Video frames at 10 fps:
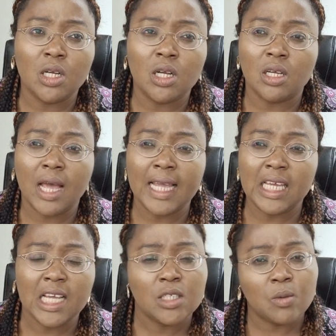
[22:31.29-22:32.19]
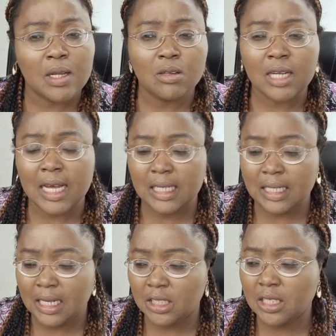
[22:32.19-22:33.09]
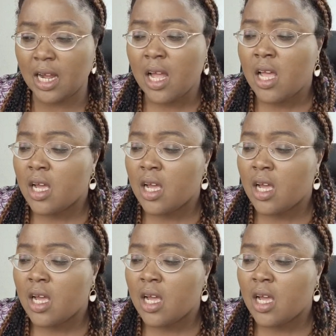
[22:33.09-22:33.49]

against one another in Nigeria,